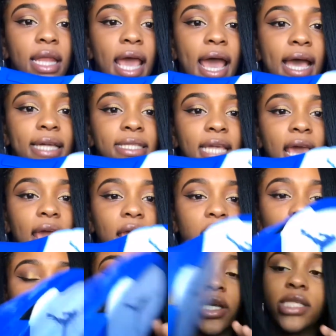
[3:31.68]
has a
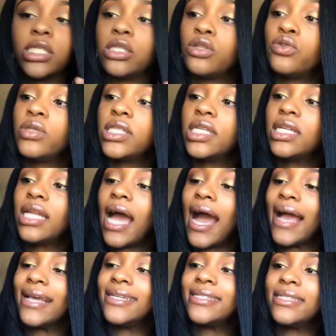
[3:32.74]
translucent
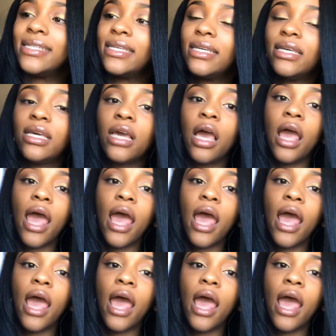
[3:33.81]
icy